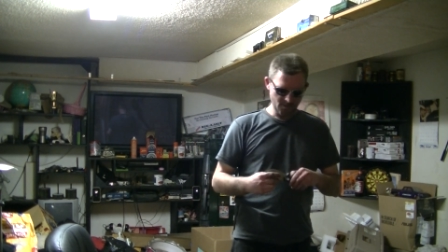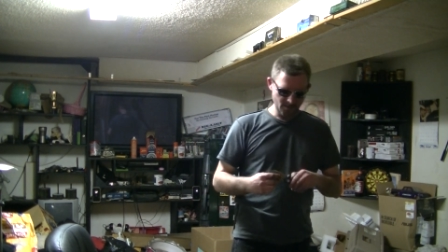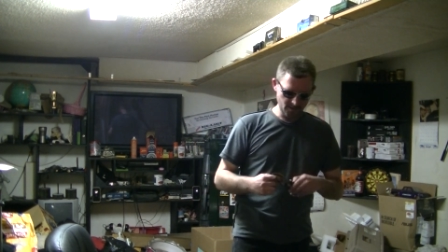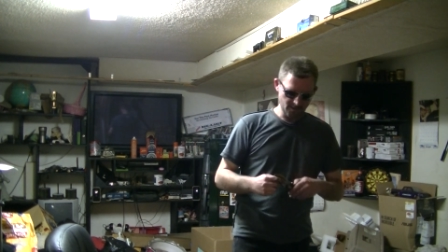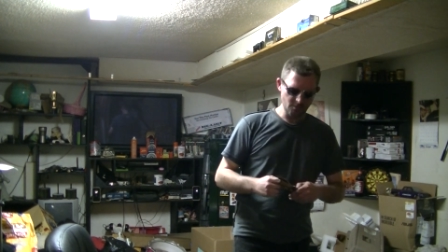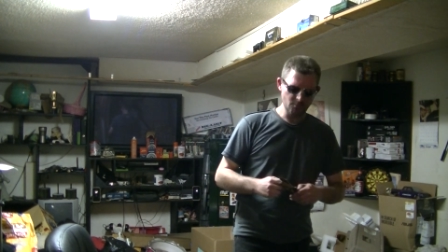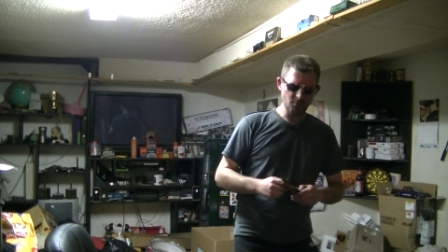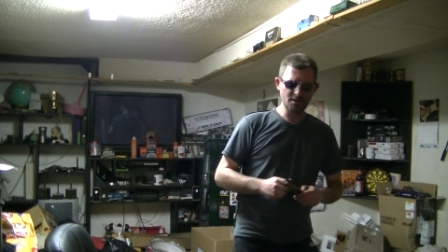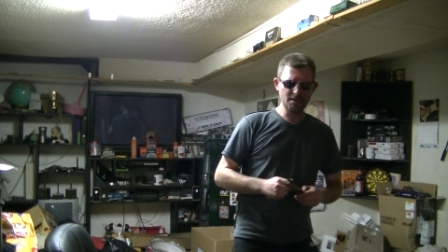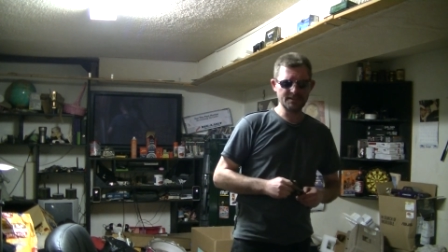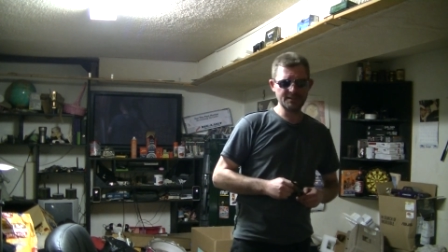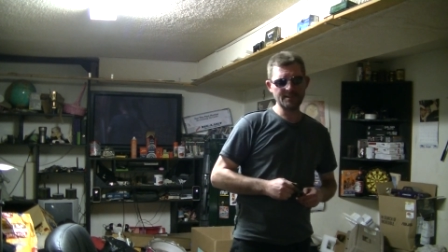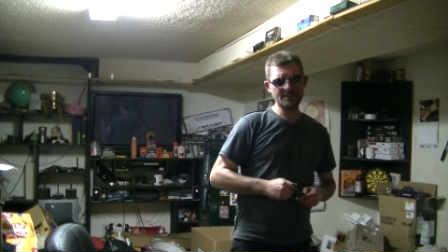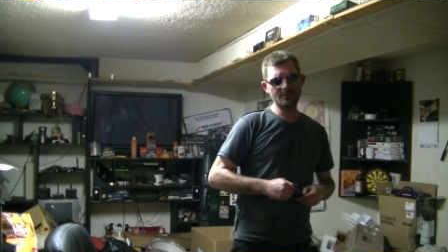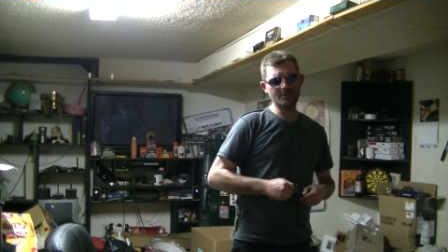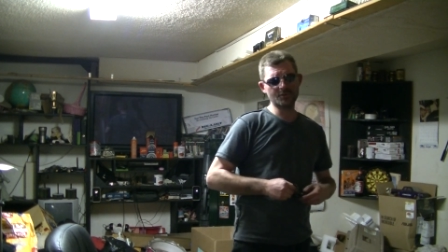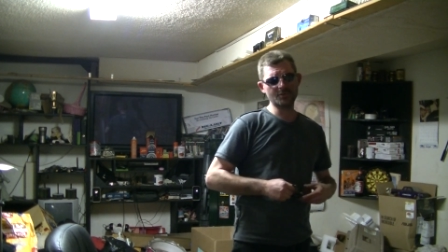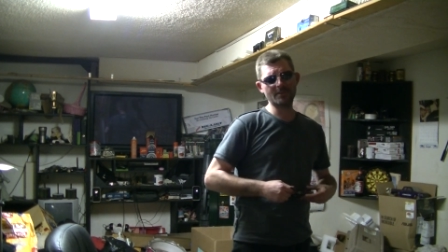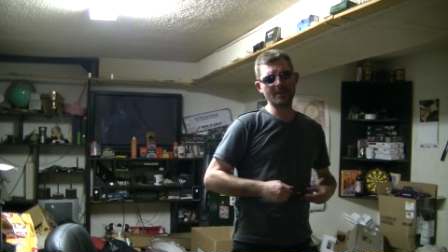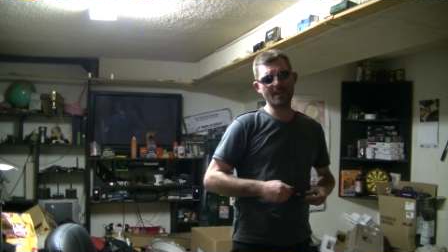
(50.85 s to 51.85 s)
And I want to see you
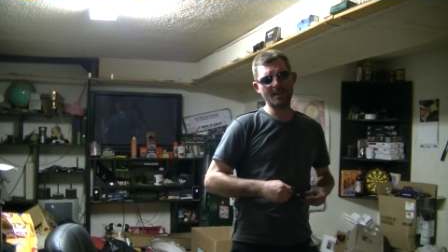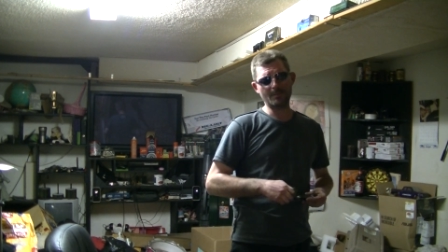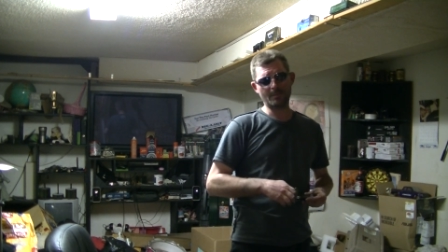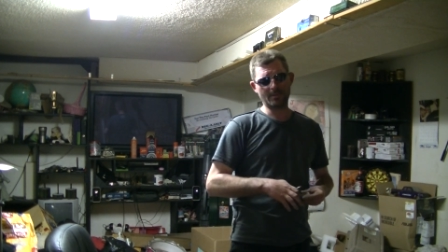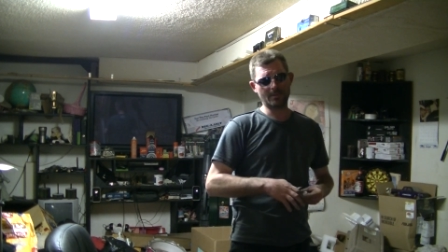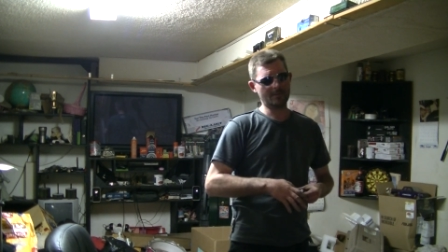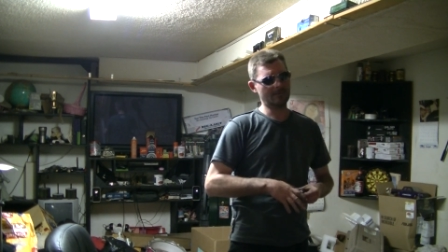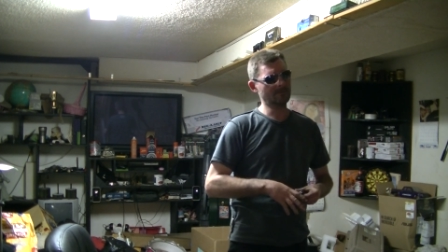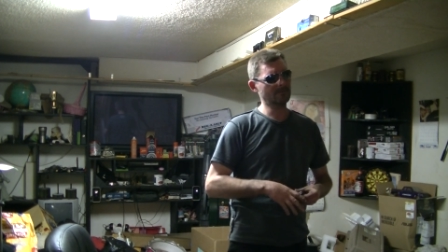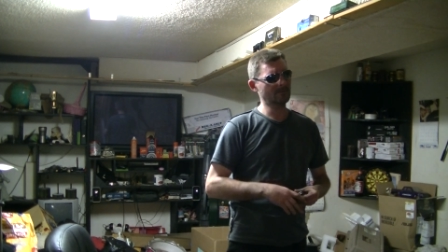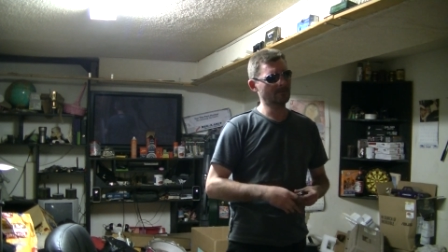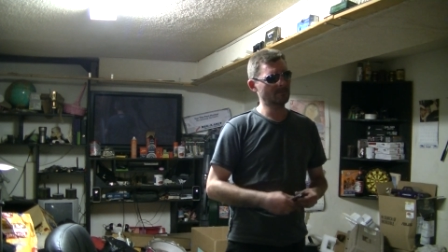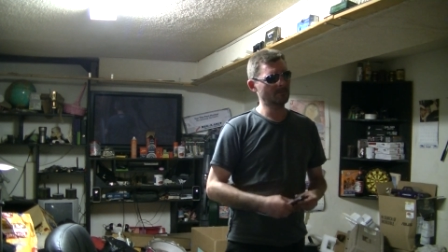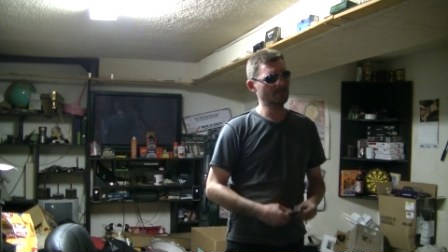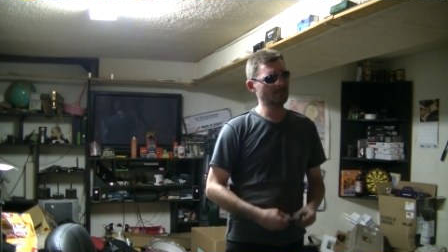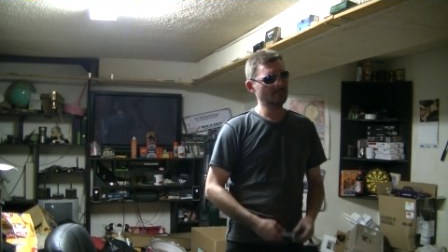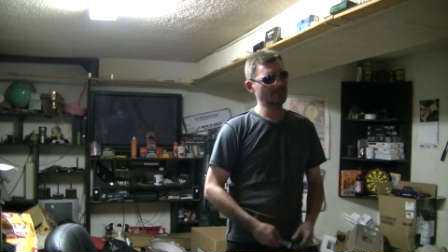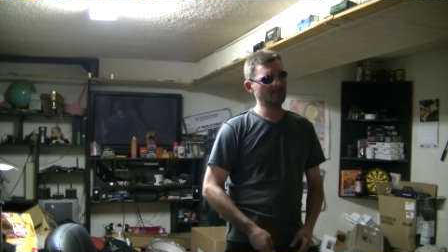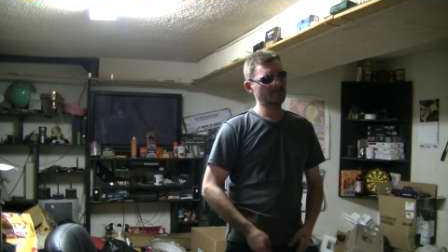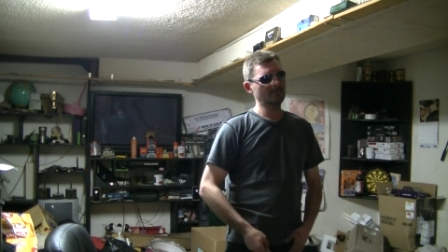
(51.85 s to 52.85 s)
trap
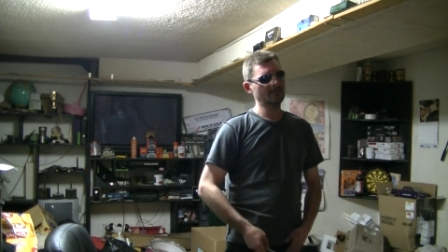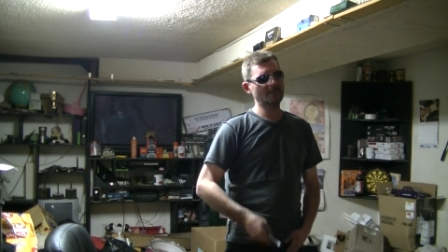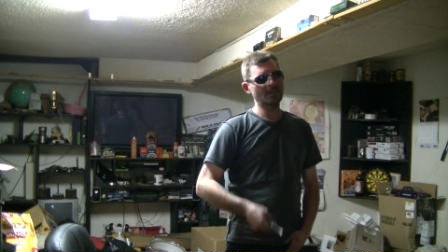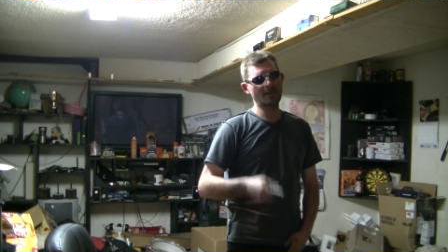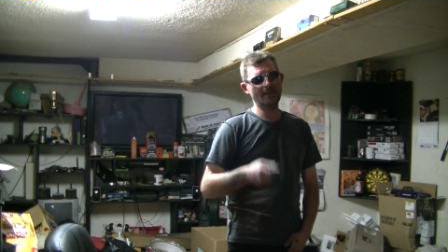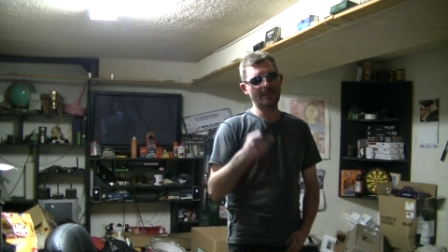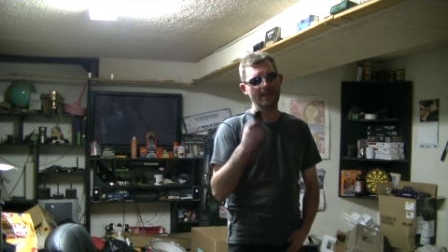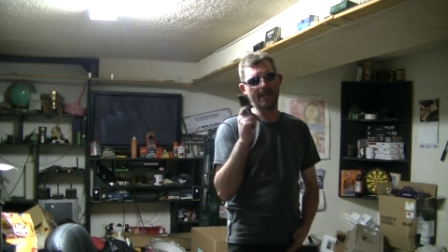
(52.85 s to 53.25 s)
an